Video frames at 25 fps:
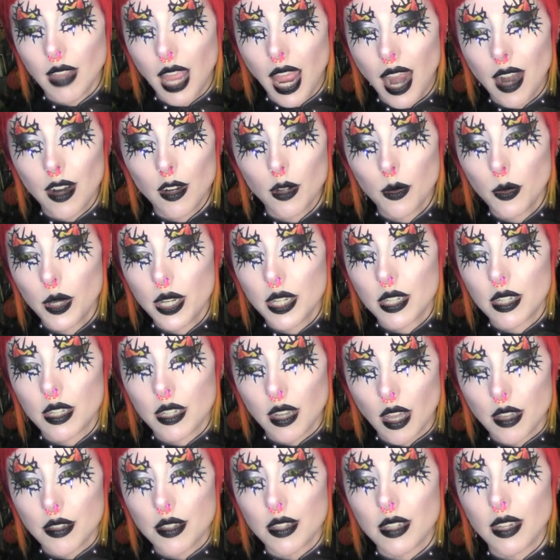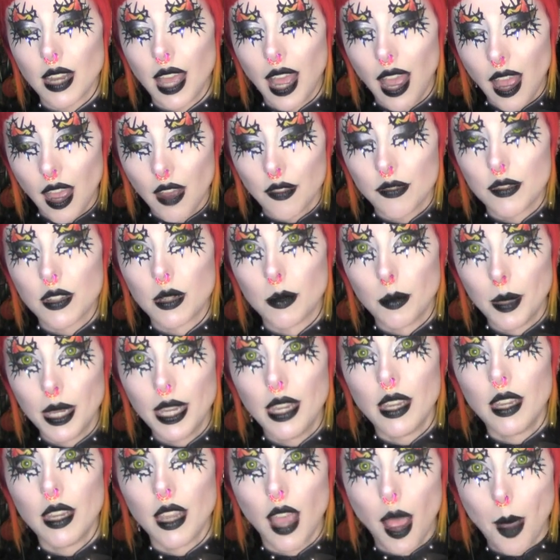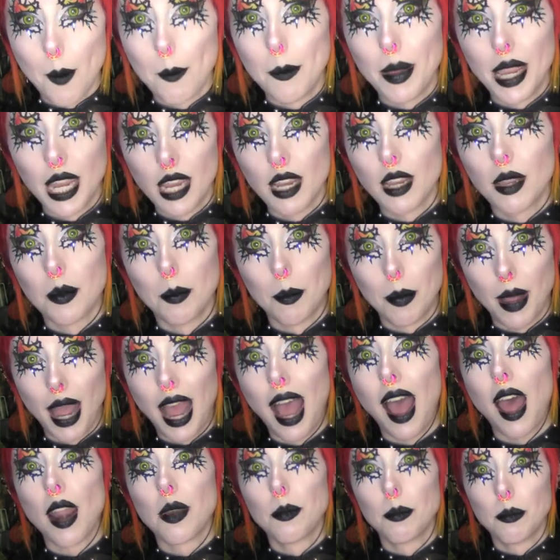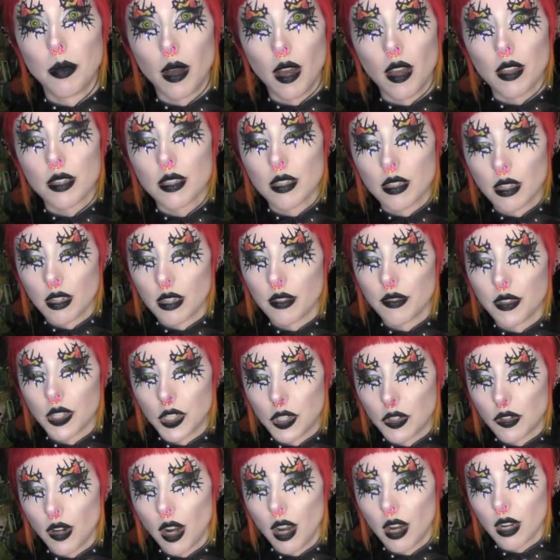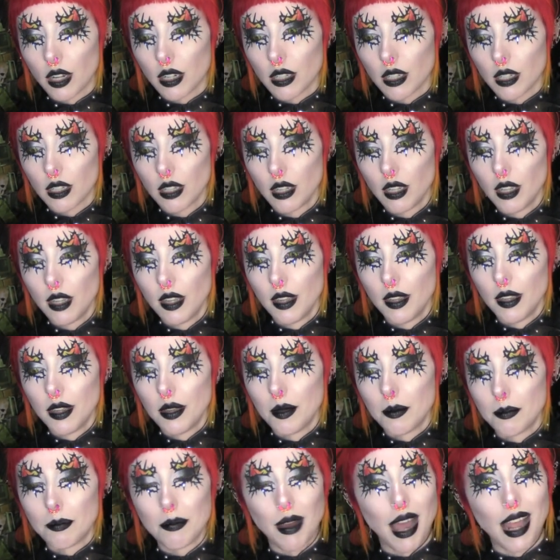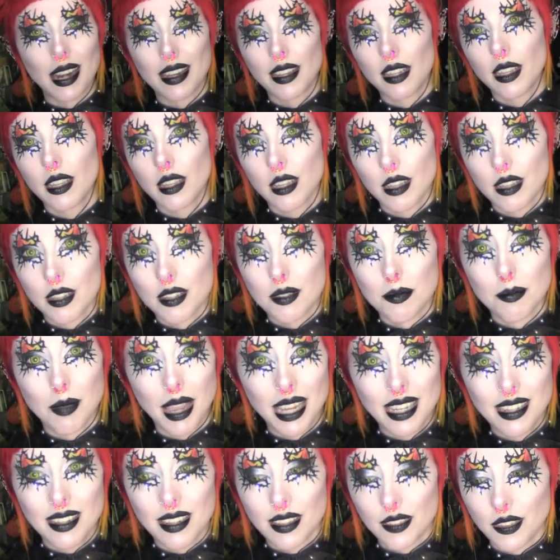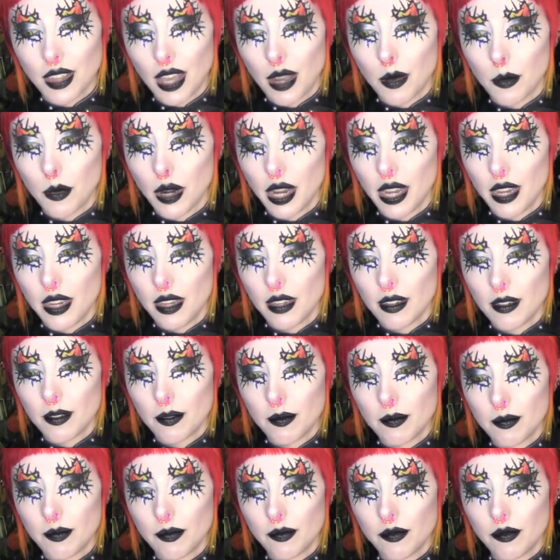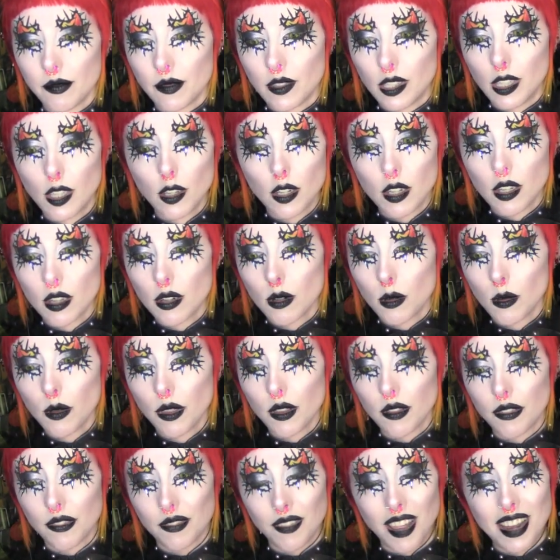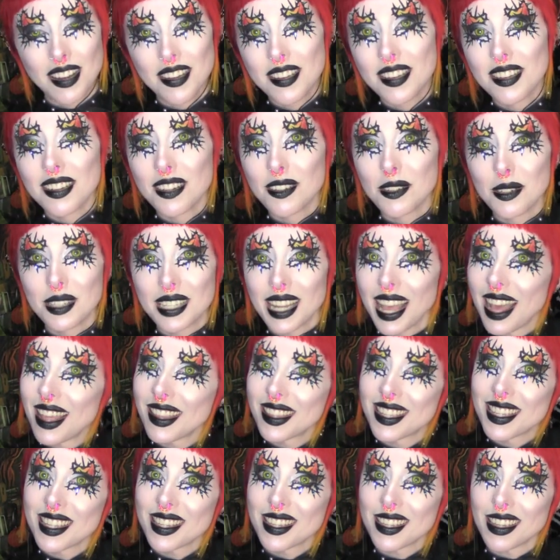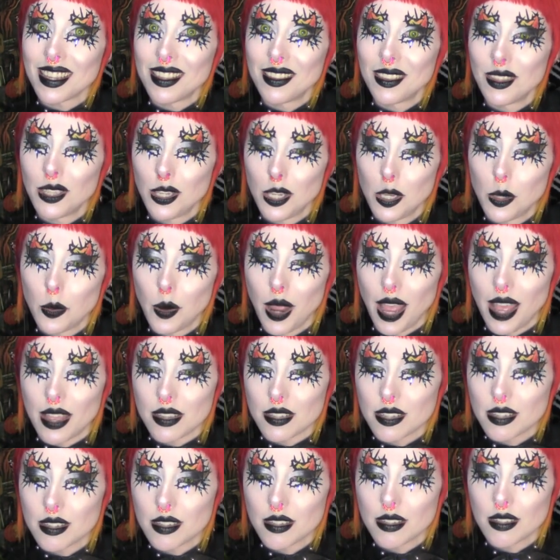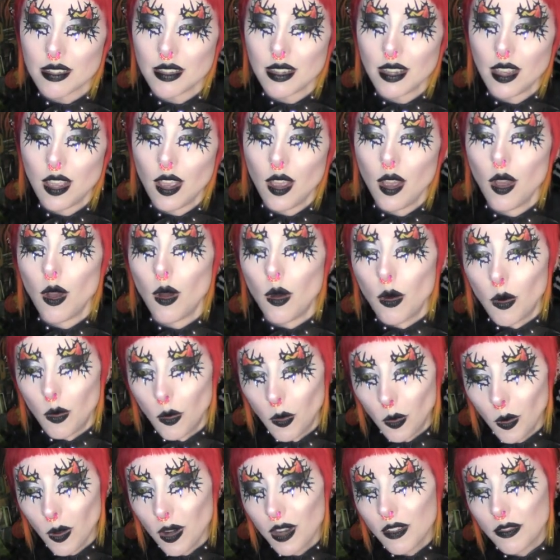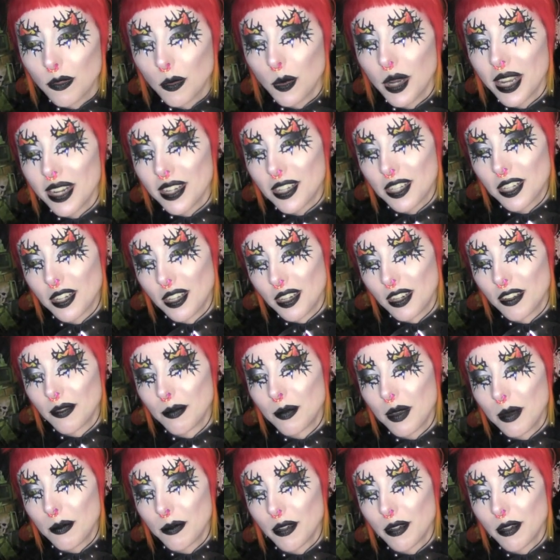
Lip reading: Heroin doesn't have to be a big, bad bastard of a drug. Banning it has made it that way. Look at all the fentanyl deaths in the US, all of which could have